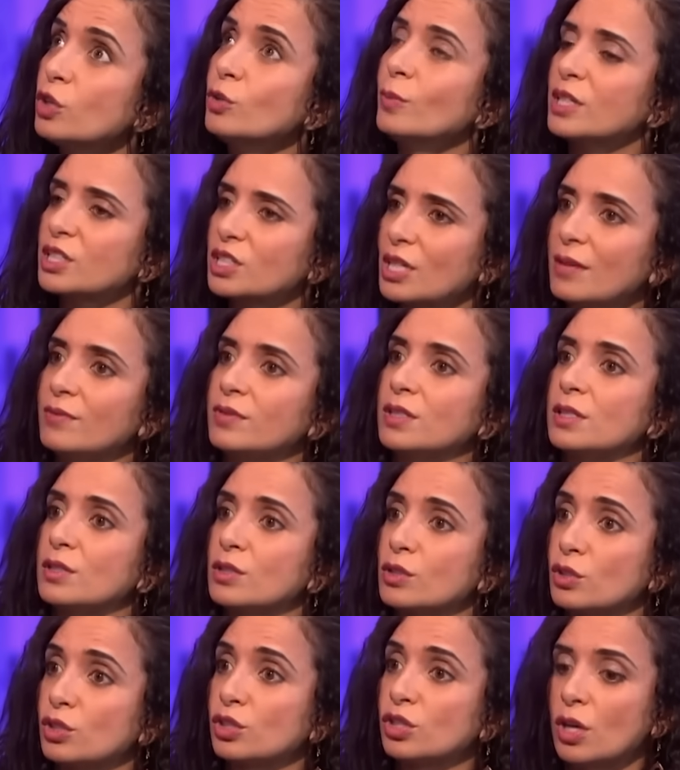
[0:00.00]
much
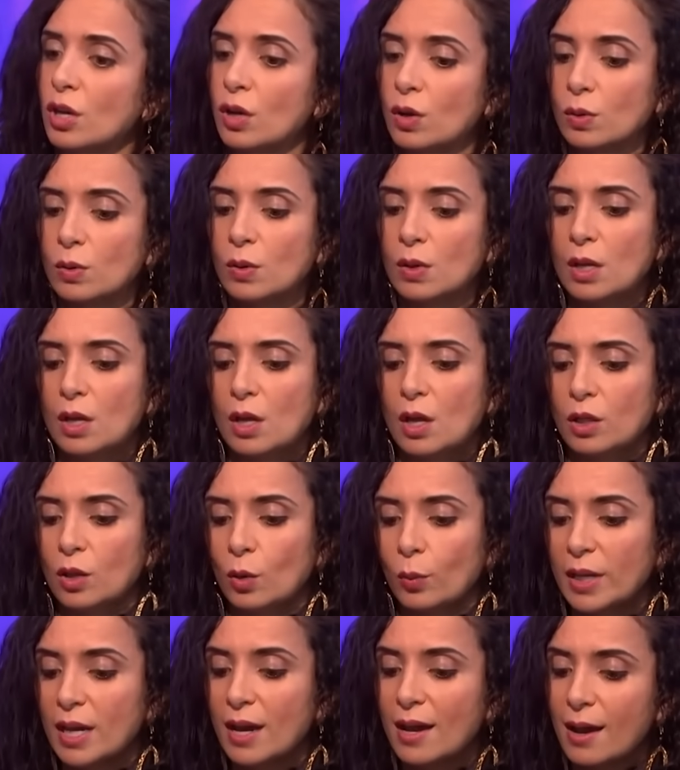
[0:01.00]
evidence to show
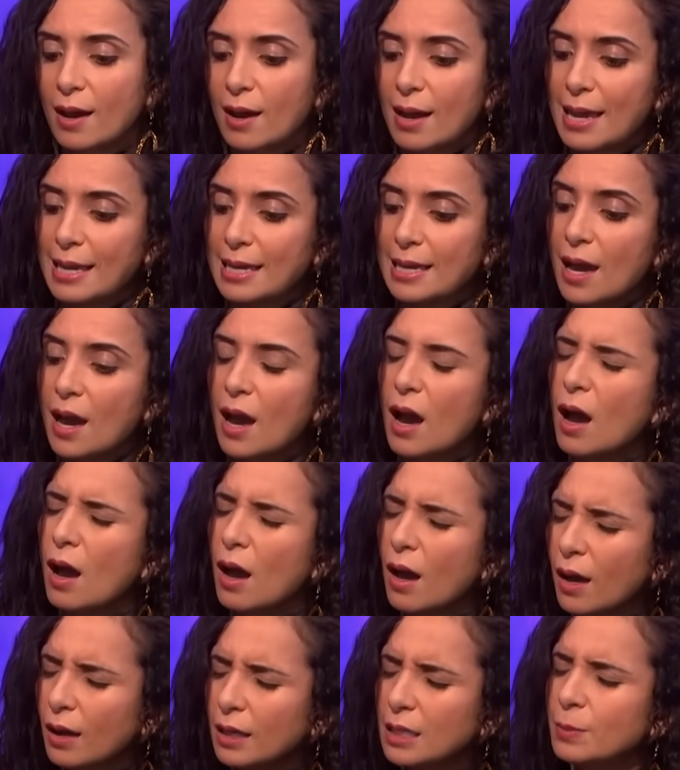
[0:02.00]
that we are a
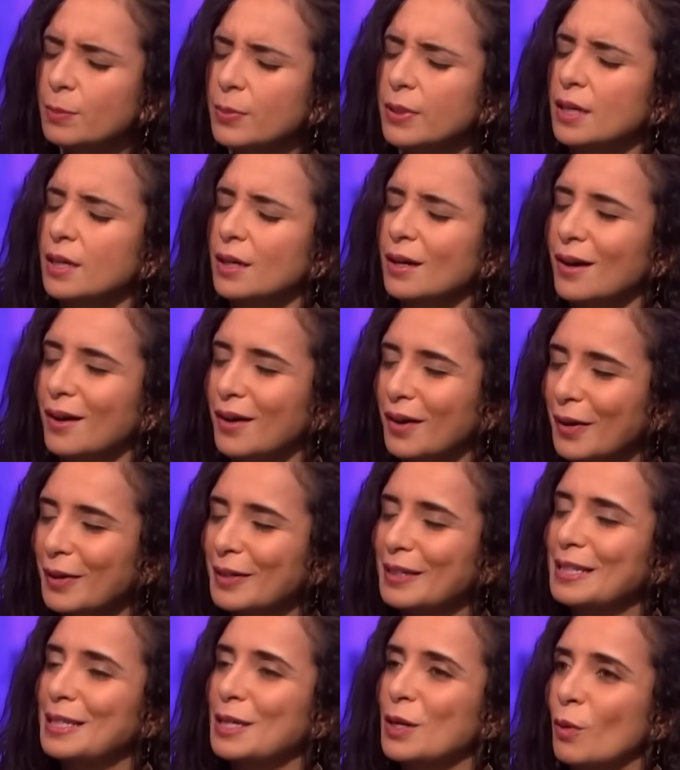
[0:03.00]
hyper,
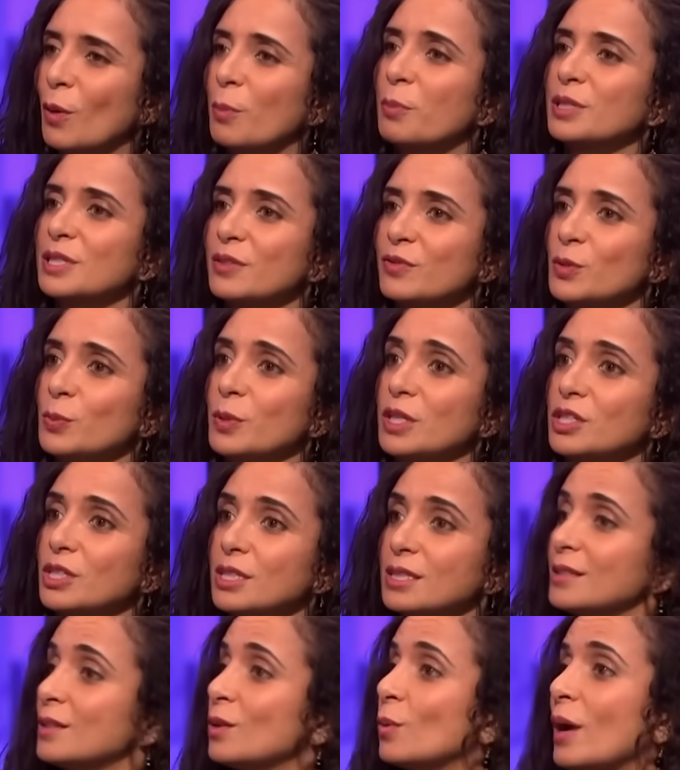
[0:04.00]
highly cooperative
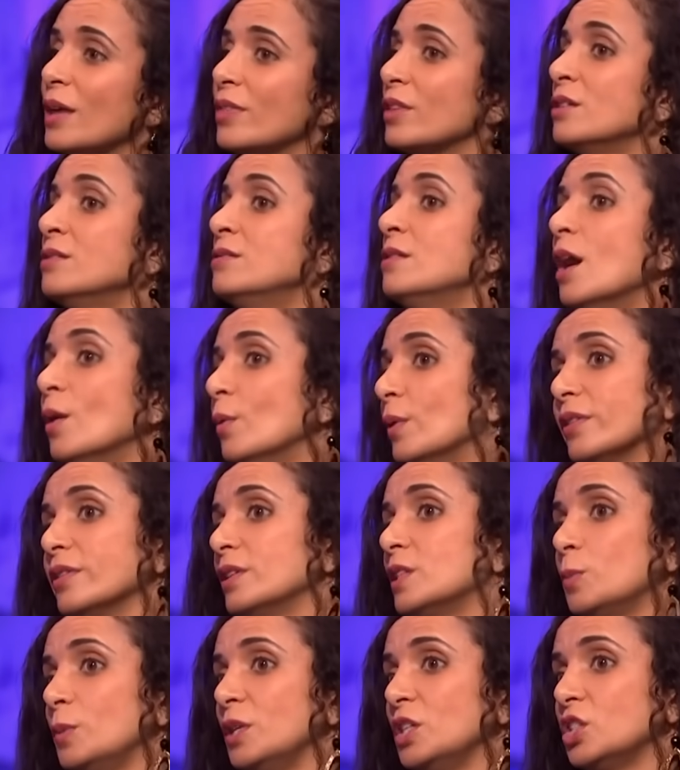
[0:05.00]
species in a way that no
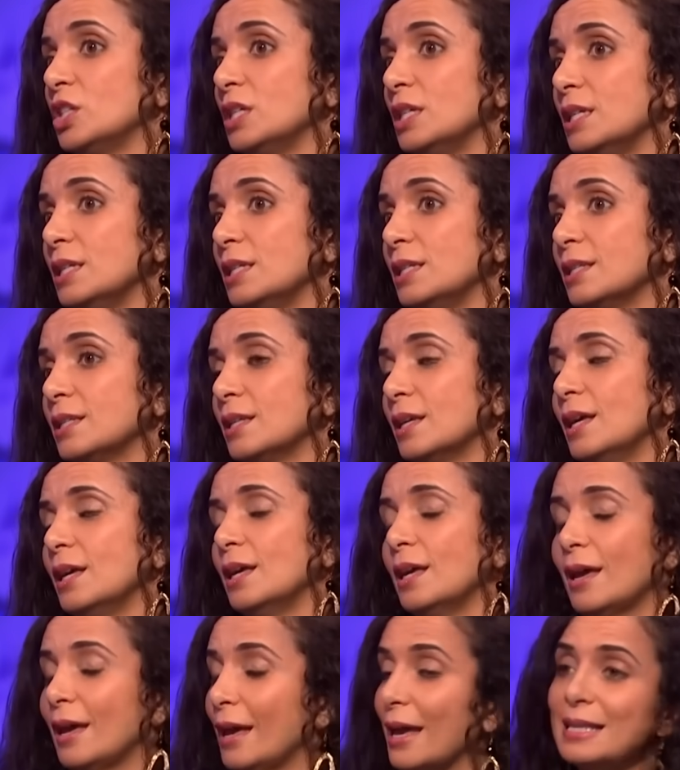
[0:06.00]
other species
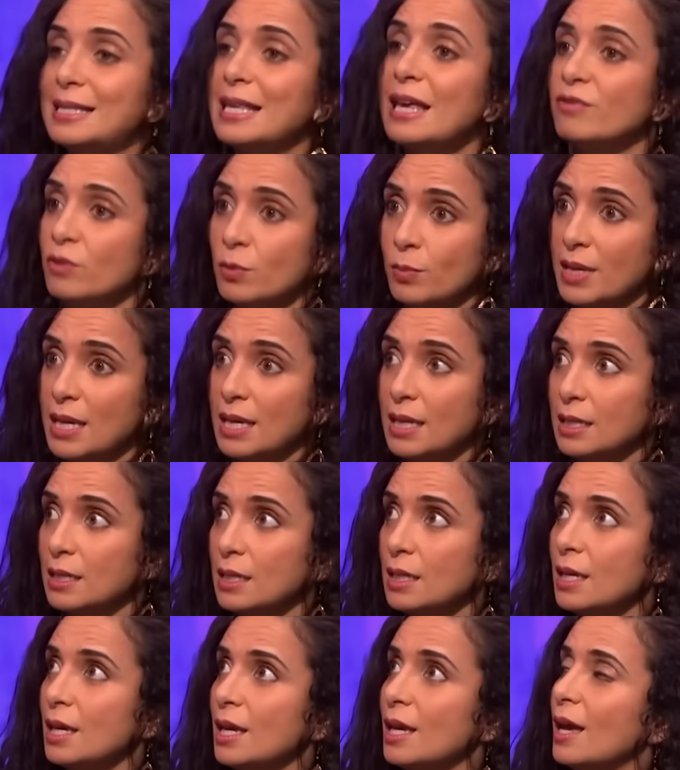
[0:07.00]
has ever been
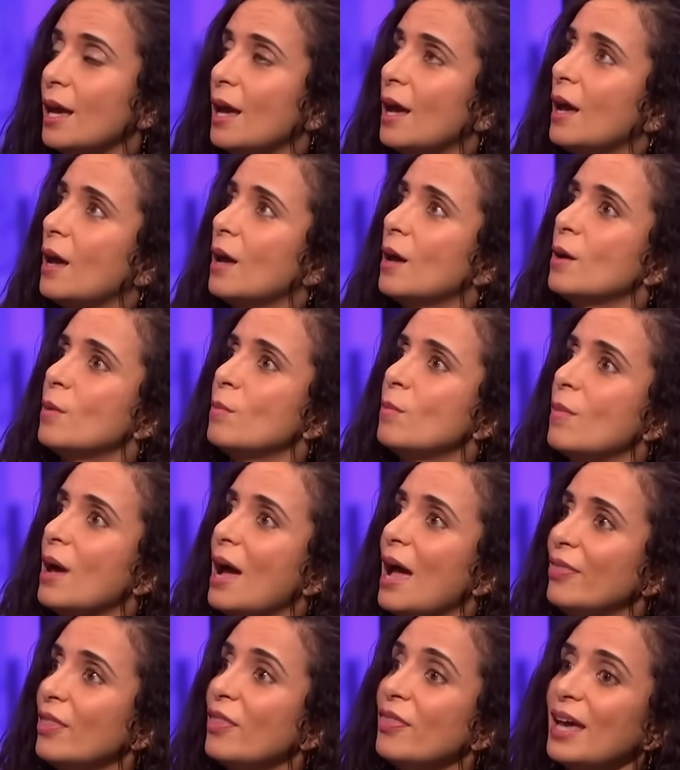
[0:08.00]
um,
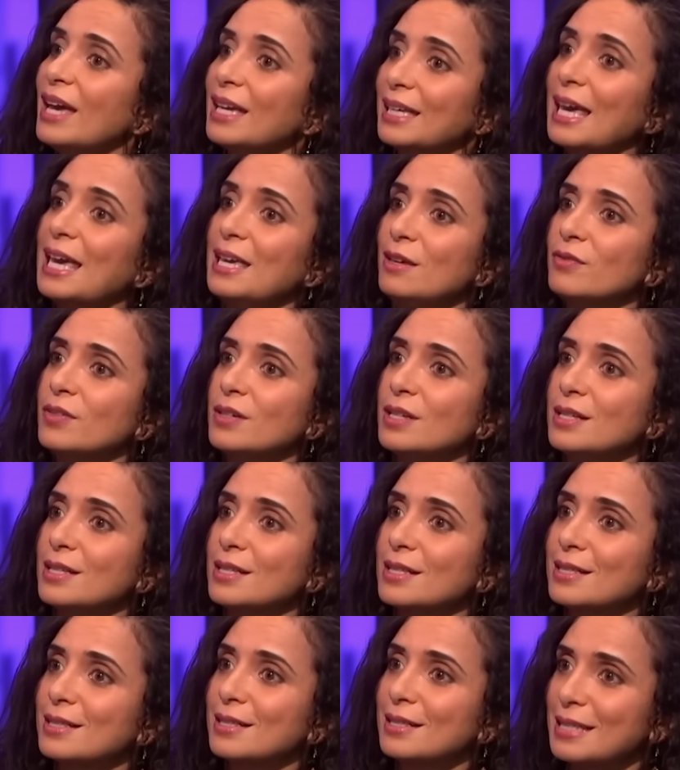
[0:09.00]
and that that gave
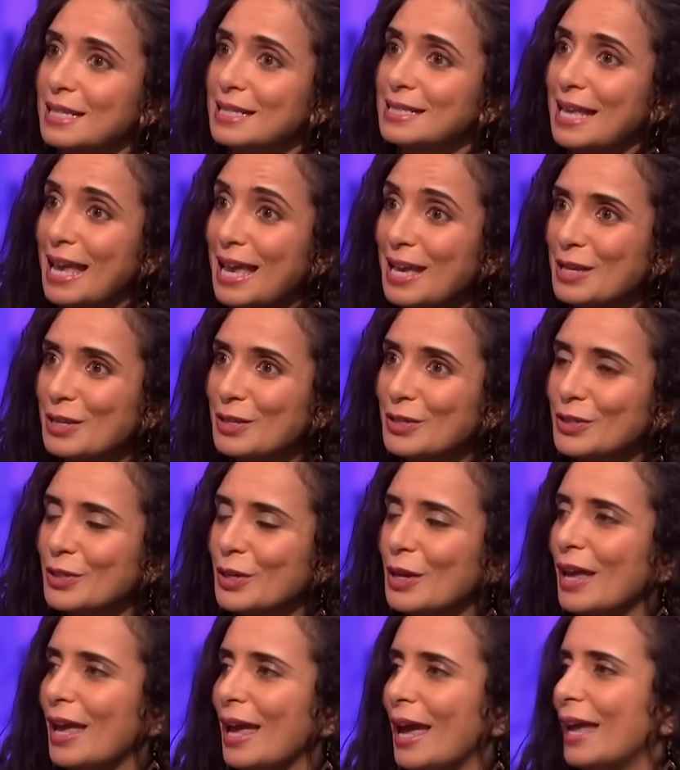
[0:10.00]
us this edge.
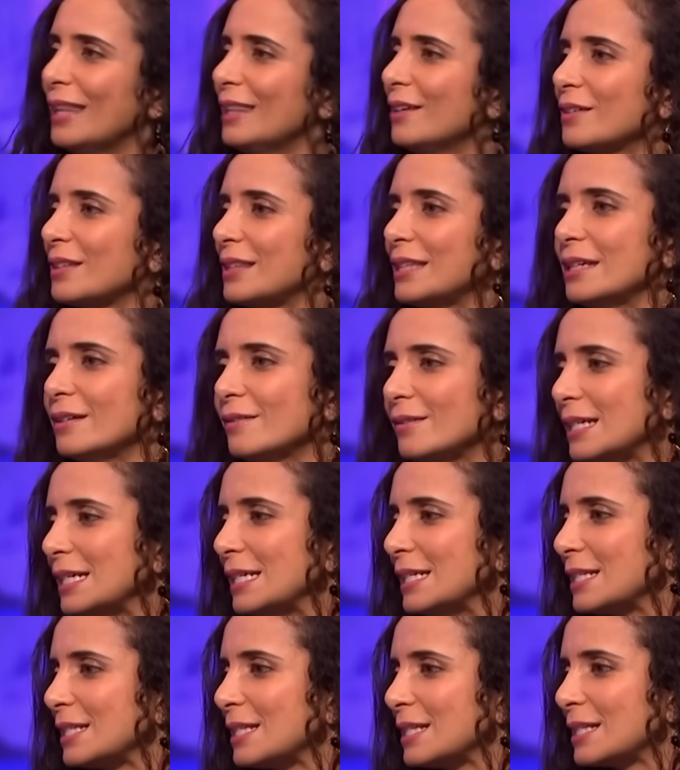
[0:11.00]
And there are
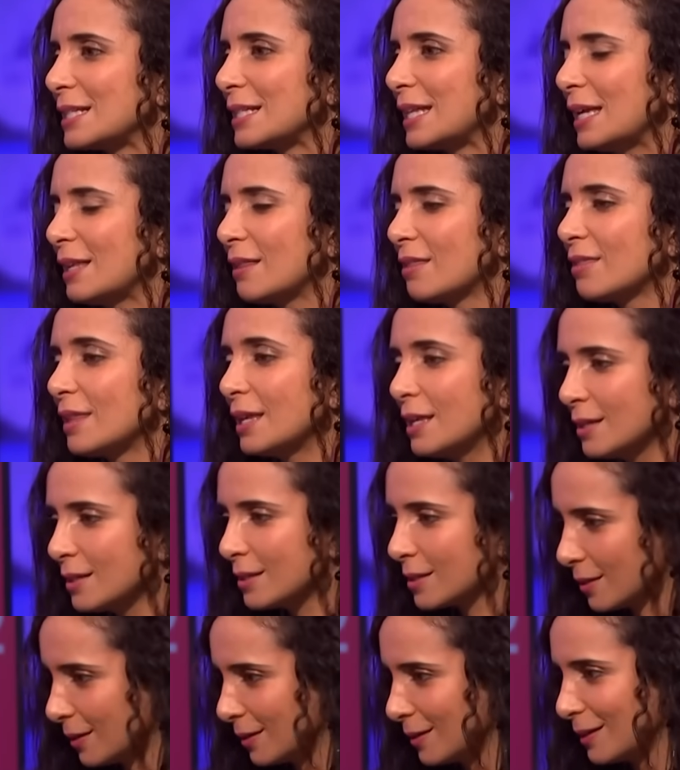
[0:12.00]
theories that state
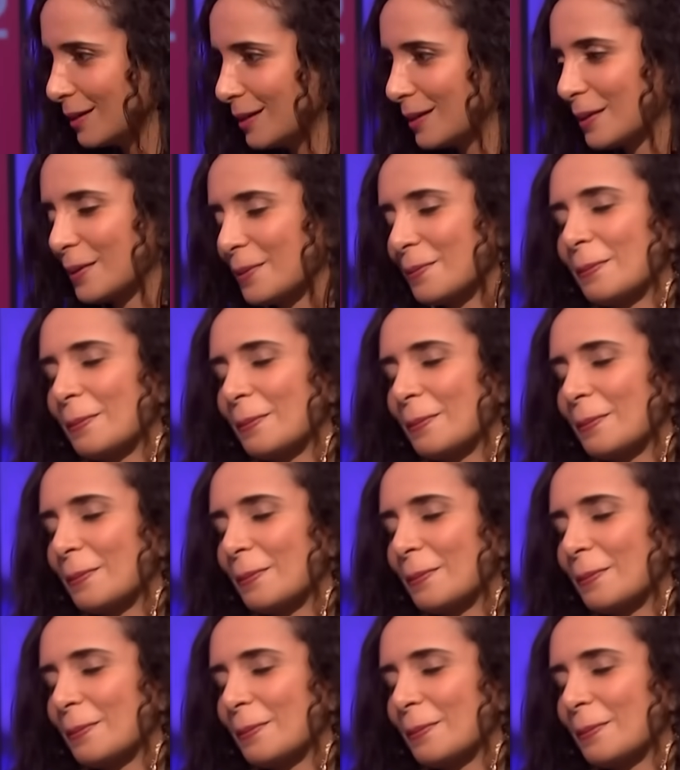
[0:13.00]
things like